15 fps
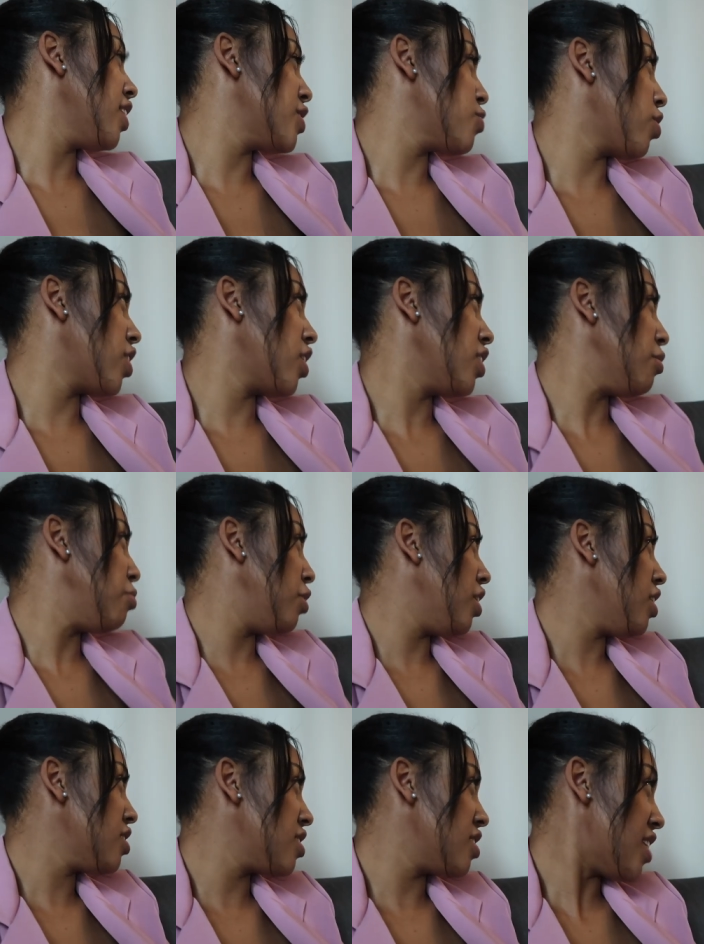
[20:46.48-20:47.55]
That's working on the
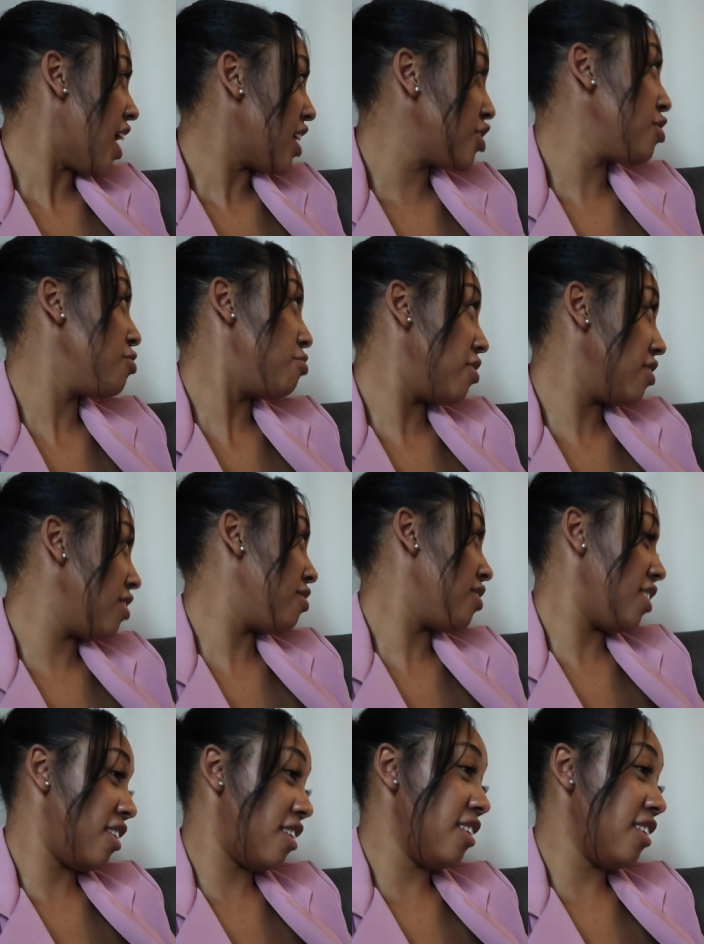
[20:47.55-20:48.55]
books. It's actually really, really